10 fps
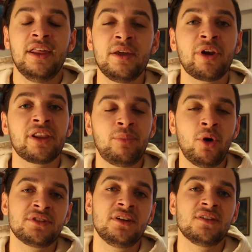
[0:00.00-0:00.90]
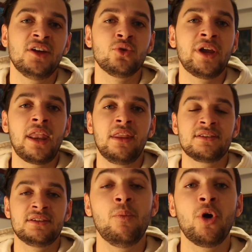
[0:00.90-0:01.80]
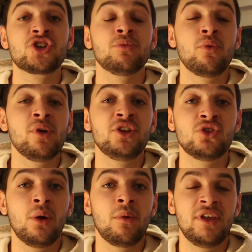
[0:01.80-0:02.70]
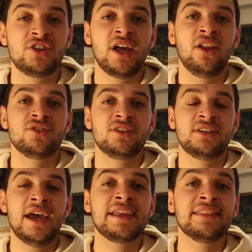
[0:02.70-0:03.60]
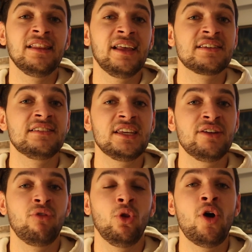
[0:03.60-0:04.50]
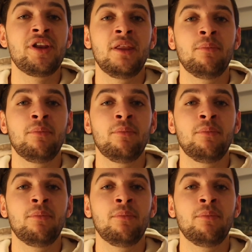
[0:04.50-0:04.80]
And I think one of the positives that I took out of this, and what you should be really doing with these challenges, is taking the lessons that you've learned and